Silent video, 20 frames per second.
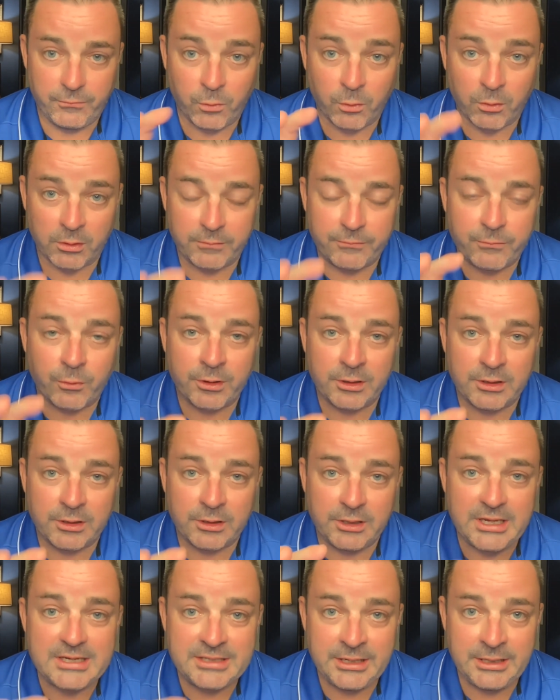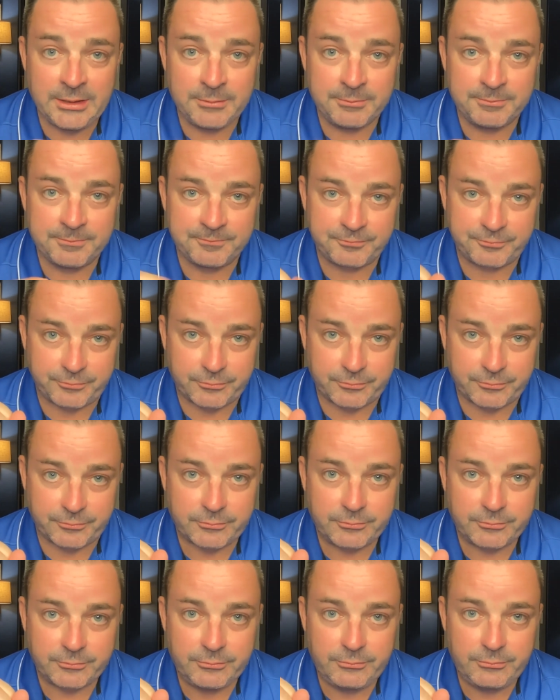for an elite team
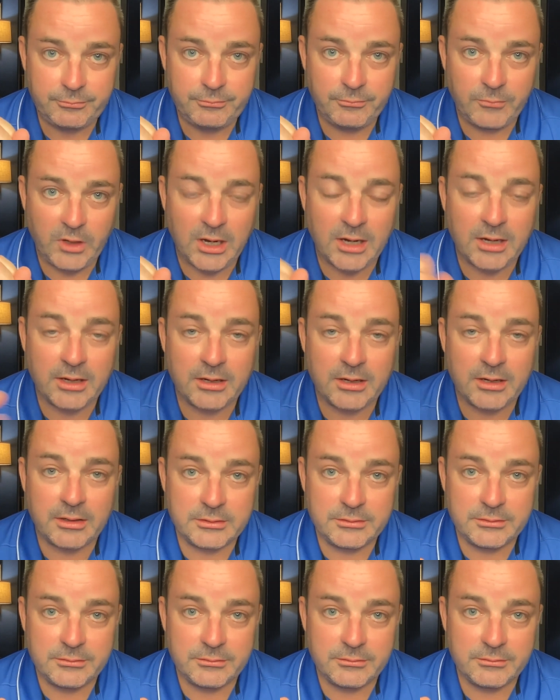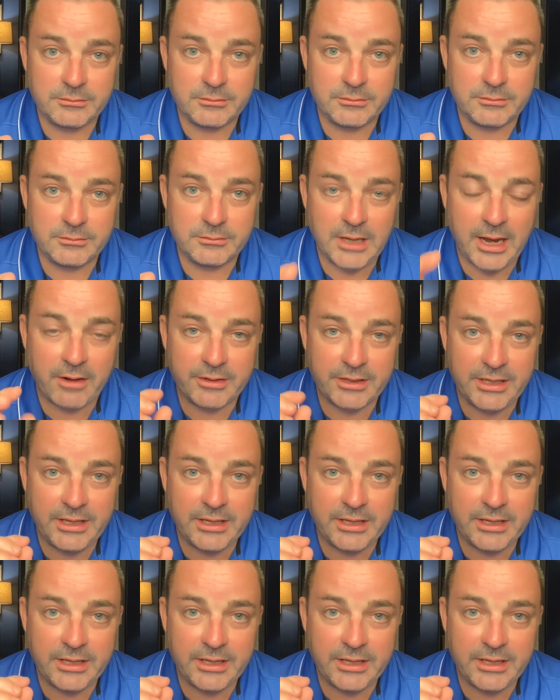on how to